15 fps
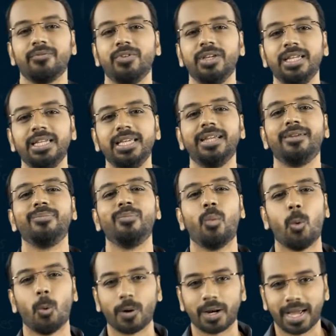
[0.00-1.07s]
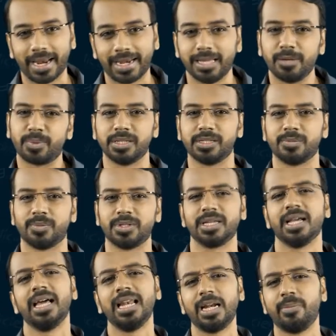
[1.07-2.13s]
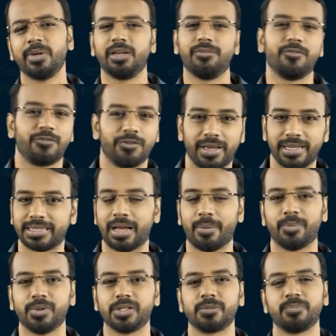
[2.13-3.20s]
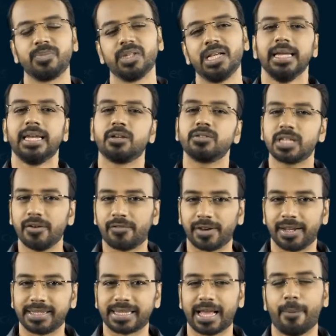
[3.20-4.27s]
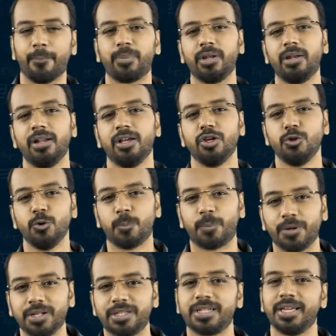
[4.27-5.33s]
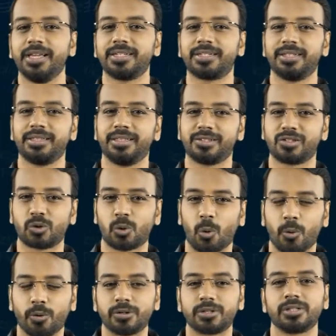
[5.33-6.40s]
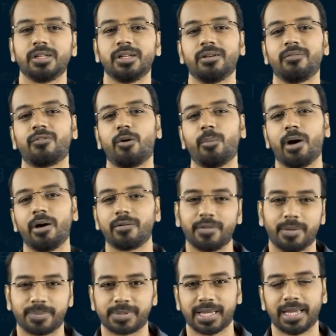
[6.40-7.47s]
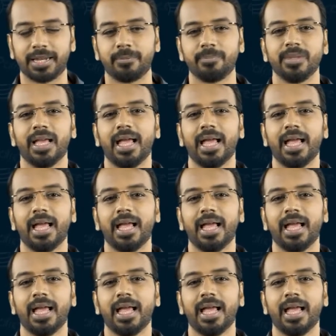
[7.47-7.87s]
we need more guiding principles. Let me give you a few examples. Now say for example, you purchased this course from our website,